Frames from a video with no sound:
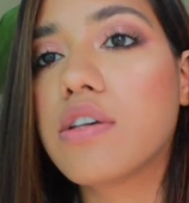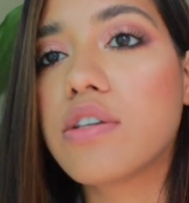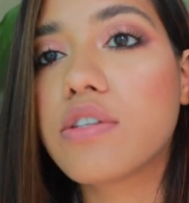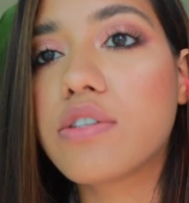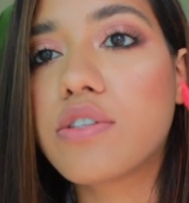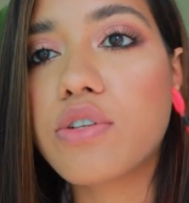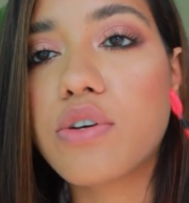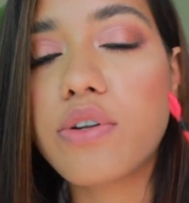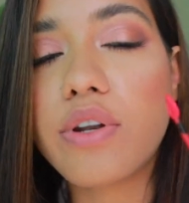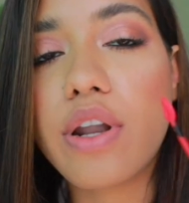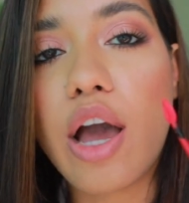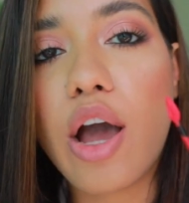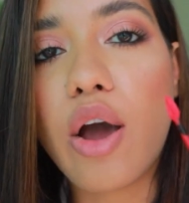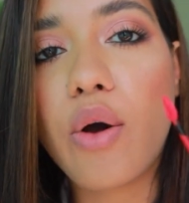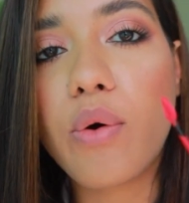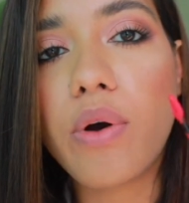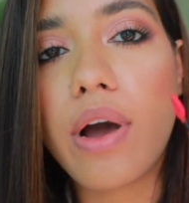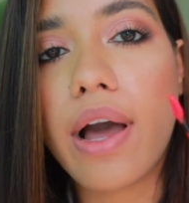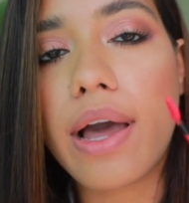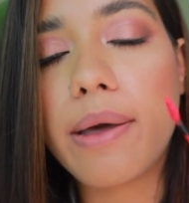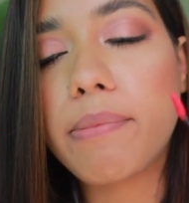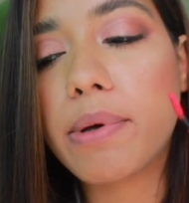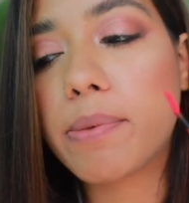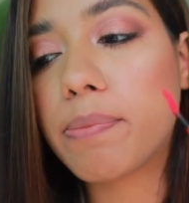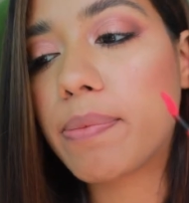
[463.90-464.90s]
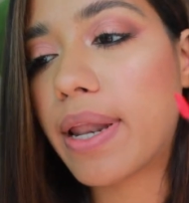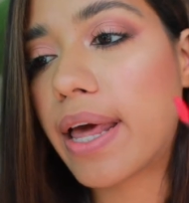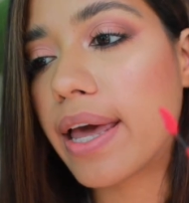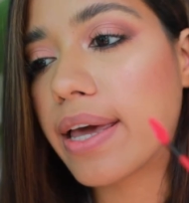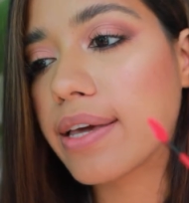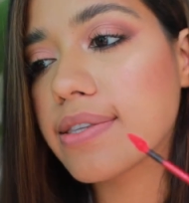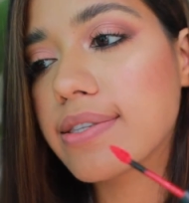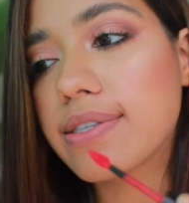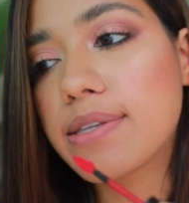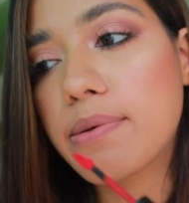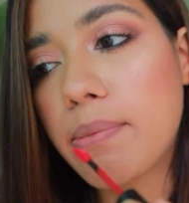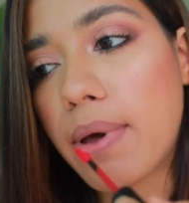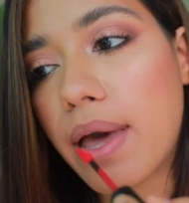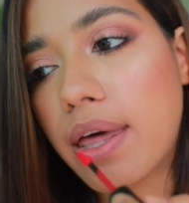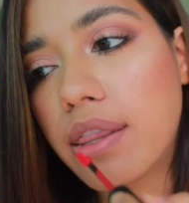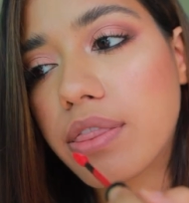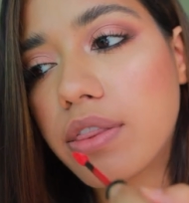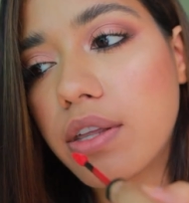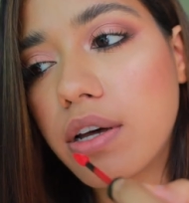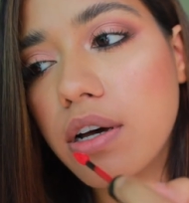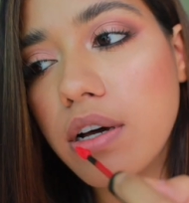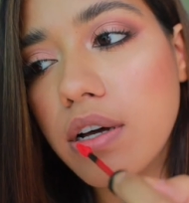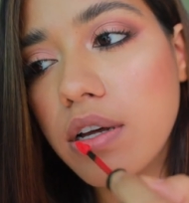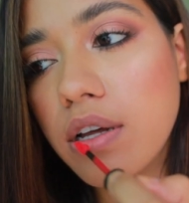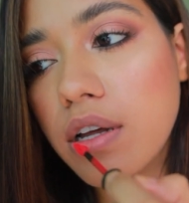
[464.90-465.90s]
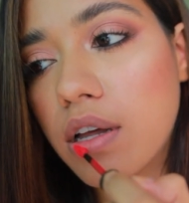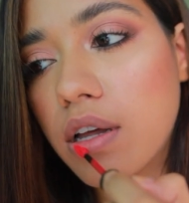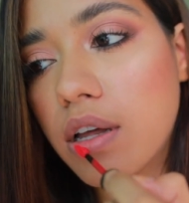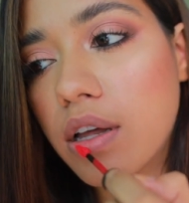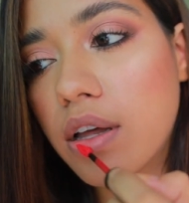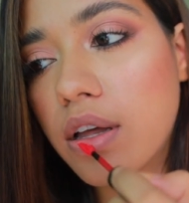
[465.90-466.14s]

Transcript: So now I'm applying Samantha.